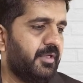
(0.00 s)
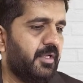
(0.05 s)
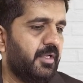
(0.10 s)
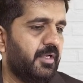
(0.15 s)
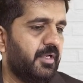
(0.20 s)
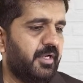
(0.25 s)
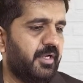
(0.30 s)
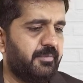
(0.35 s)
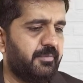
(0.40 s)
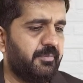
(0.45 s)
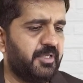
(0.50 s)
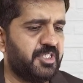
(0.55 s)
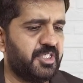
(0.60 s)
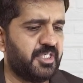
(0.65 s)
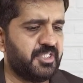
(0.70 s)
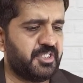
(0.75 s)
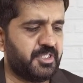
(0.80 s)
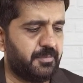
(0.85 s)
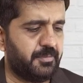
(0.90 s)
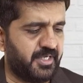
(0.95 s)
Let me
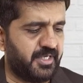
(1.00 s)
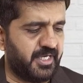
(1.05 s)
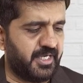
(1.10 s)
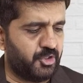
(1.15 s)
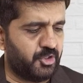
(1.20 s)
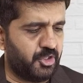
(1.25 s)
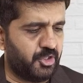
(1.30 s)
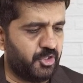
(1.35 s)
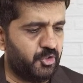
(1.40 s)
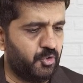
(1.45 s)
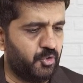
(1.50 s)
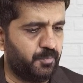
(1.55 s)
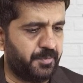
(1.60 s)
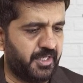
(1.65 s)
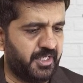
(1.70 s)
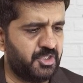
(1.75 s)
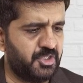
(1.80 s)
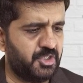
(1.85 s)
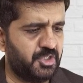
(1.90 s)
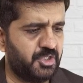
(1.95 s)
just summarize on a new
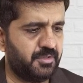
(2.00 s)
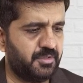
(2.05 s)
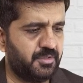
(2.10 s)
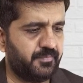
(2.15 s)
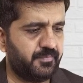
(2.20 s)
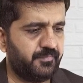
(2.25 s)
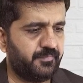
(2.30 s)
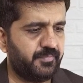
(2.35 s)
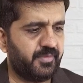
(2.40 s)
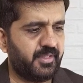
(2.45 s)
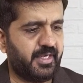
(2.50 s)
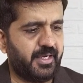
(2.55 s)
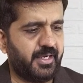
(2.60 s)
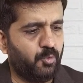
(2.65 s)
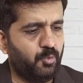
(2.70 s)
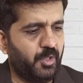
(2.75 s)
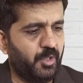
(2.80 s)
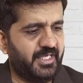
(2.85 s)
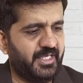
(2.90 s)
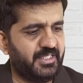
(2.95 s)
page.
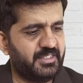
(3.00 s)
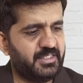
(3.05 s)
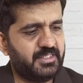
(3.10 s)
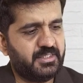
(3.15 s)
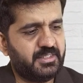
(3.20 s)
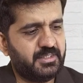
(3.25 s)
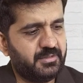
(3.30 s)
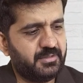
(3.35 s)
MOS.